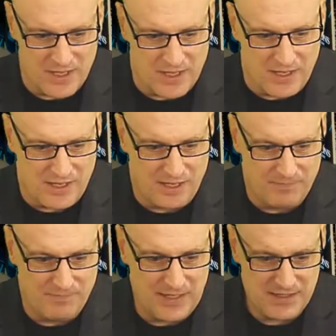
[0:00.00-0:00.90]

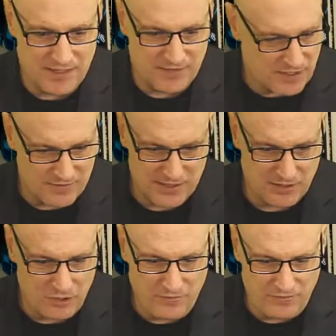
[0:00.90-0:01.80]
ETFs are obviously
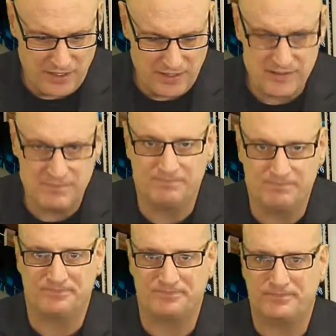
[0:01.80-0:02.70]
low fees,
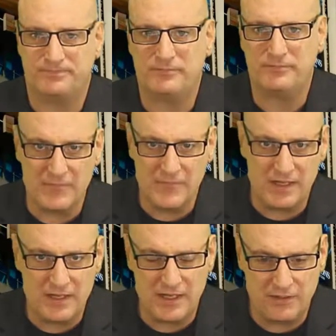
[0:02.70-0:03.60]

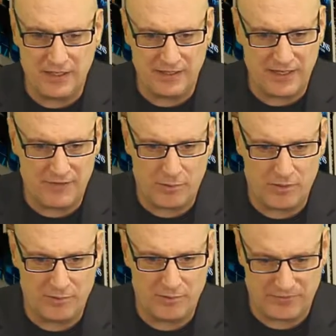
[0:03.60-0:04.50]
and they have a
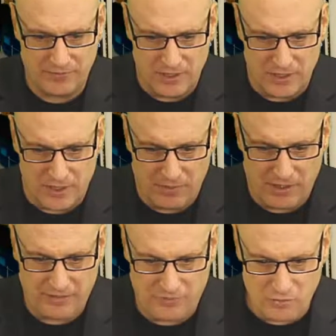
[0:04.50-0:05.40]
purpose.
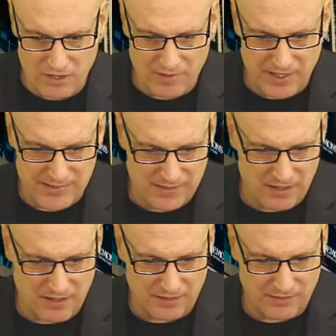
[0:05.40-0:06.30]
But if you want to buy
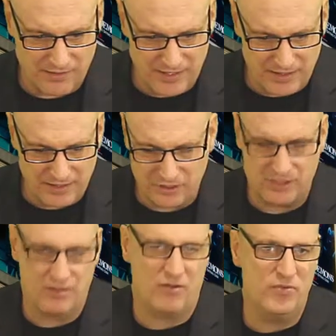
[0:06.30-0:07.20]
stocks, I think you
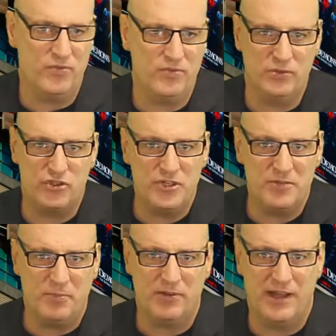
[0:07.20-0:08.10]
can almost do it
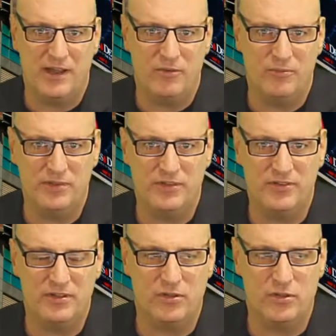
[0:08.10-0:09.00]
cheaper now because
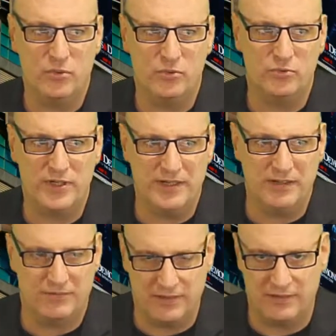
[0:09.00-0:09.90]
of the low trading
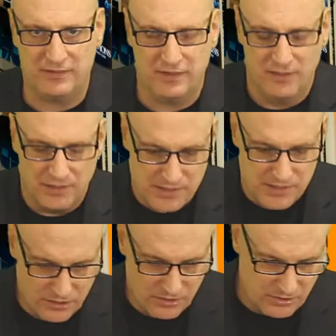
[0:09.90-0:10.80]
fees.
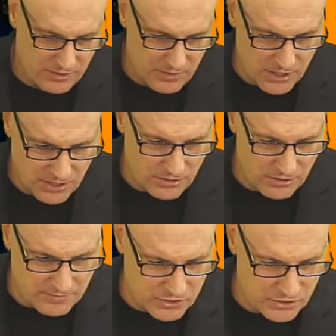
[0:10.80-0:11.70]
So I'm
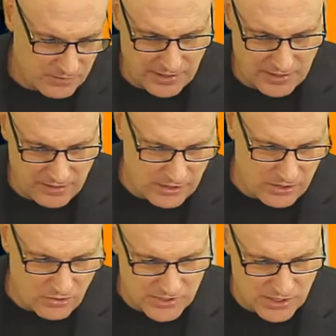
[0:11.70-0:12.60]
not sure, but I
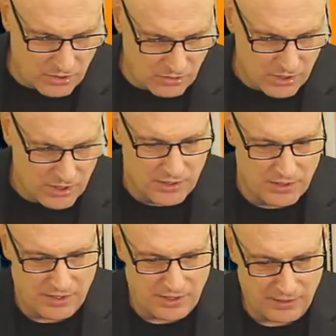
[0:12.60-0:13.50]
know it's low,
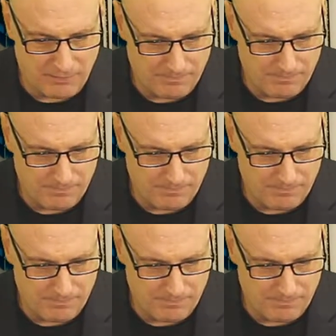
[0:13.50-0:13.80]
and